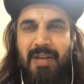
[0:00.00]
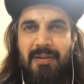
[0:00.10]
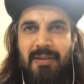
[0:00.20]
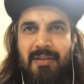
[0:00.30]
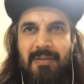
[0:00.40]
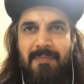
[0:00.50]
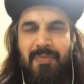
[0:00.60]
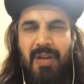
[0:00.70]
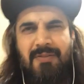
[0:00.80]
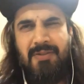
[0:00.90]

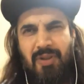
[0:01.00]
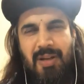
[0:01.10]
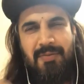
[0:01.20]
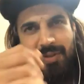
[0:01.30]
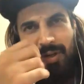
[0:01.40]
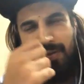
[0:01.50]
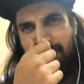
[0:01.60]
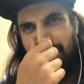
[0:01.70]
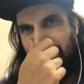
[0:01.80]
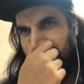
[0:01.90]
I was
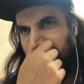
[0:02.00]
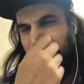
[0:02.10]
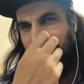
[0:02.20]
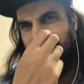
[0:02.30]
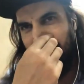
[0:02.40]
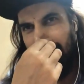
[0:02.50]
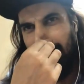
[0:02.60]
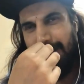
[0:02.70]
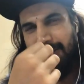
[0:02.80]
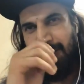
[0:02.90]
not that great
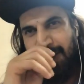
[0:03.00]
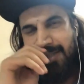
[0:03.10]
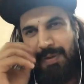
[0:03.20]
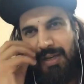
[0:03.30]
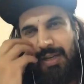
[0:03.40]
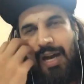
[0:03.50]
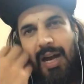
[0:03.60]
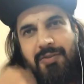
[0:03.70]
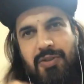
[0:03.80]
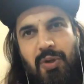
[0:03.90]
in studies, but yeah,
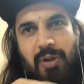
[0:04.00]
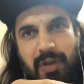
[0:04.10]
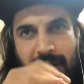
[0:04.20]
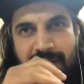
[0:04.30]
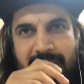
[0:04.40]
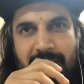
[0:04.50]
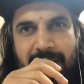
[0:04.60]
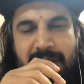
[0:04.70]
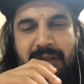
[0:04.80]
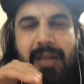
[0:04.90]
I was good. I
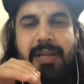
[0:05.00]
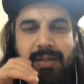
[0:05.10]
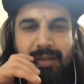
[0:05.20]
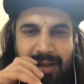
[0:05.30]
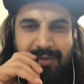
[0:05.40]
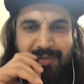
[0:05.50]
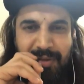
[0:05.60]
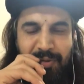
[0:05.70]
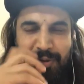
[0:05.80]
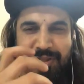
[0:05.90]
was intelligent, as
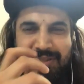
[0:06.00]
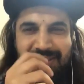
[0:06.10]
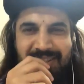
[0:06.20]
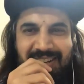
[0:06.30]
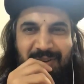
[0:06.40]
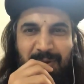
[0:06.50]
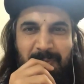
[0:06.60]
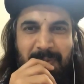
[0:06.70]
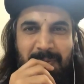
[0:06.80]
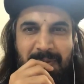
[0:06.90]
you can say that, you
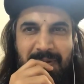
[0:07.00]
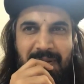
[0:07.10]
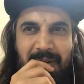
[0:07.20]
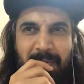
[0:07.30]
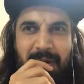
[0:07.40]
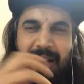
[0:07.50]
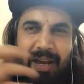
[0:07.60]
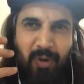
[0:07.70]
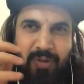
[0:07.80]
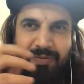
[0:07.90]
know, people. And
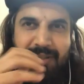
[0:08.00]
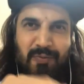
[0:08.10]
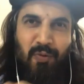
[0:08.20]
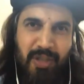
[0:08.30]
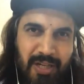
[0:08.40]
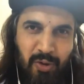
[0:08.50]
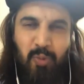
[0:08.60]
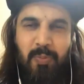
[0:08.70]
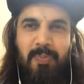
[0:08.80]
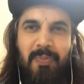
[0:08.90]
I always wanted
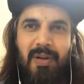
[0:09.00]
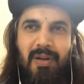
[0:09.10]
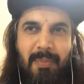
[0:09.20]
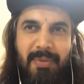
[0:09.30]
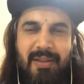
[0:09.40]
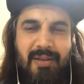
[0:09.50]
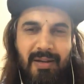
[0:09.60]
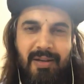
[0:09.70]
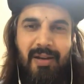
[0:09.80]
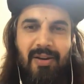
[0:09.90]
to come in
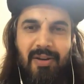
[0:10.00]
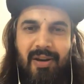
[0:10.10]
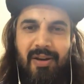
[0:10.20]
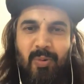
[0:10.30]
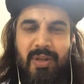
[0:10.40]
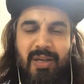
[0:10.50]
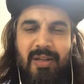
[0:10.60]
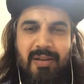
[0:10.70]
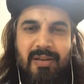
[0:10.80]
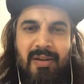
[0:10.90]
that category only,
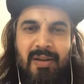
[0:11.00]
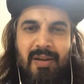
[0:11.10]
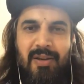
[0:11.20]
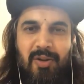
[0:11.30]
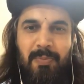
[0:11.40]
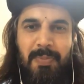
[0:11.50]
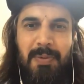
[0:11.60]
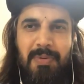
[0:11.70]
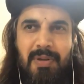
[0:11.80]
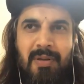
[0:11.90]
that, you know,
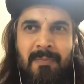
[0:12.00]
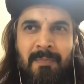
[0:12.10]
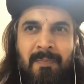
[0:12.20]
people